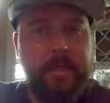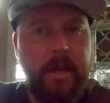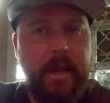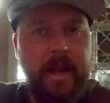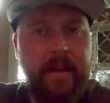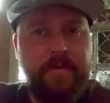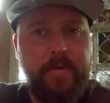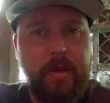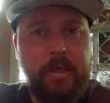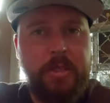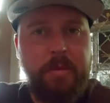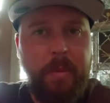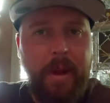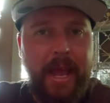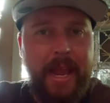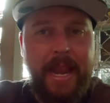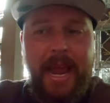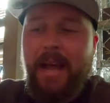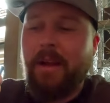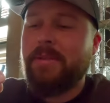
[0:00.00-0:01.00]
don't have to
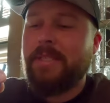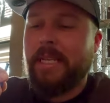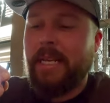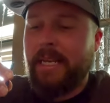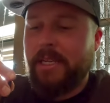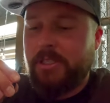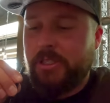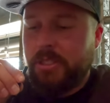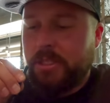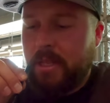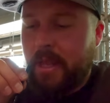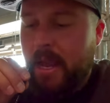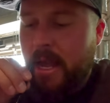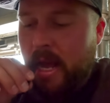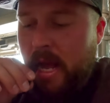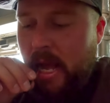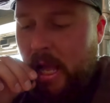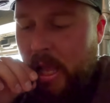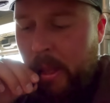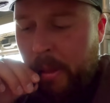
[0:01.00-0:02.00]
explain how delicious they
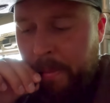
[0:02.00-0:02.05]
are,